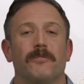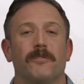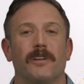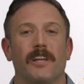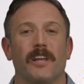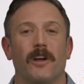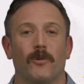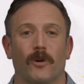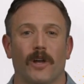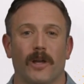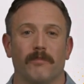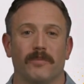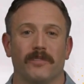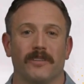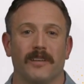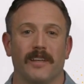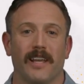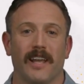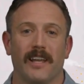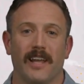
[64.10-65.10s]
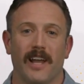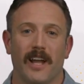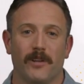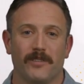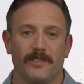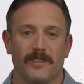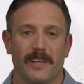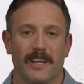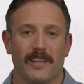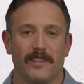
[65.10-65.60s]
Gear up, head
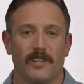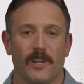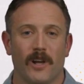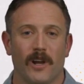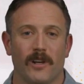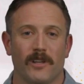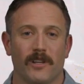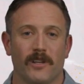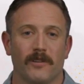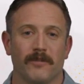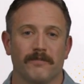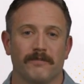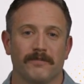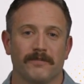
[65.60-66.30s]
out, and conquer.